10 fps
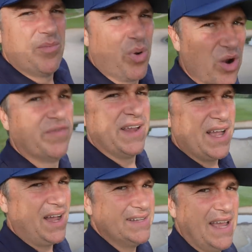perfect
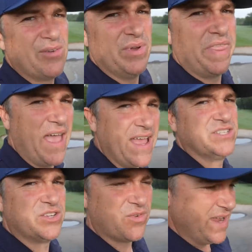contact with that
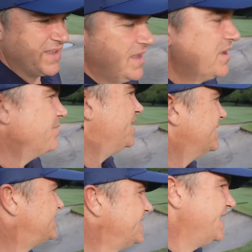strike there,
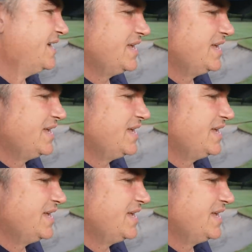but uh,